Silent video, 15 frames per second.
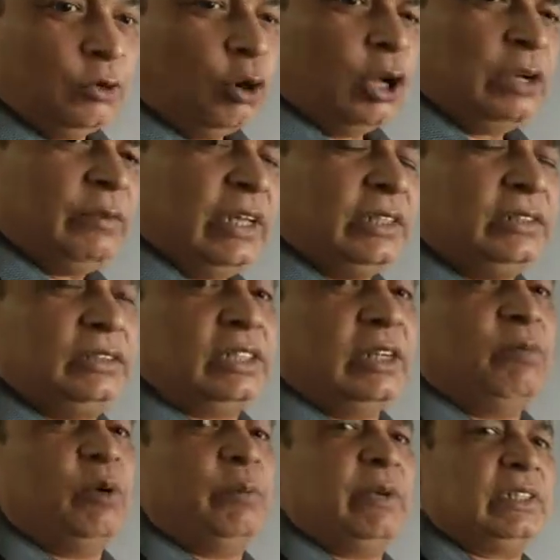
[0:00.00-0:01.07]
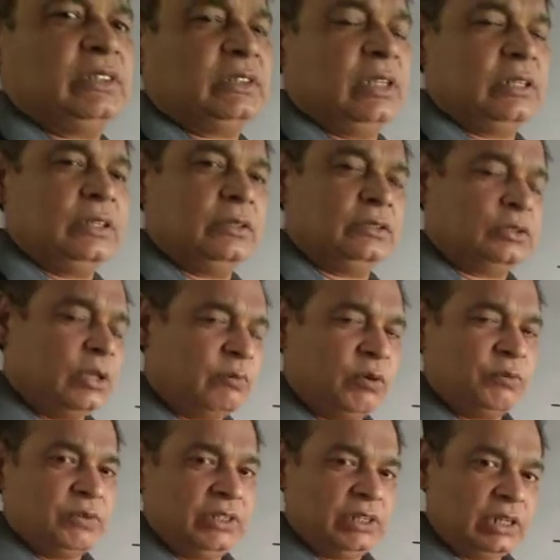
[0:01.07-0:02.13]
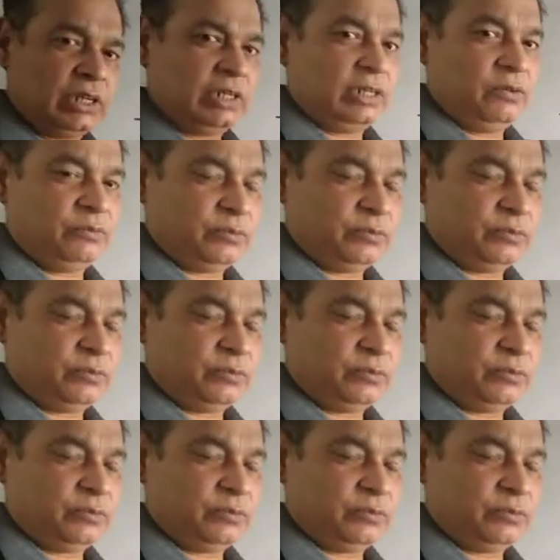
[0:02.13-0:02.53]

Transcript: Always sum of internal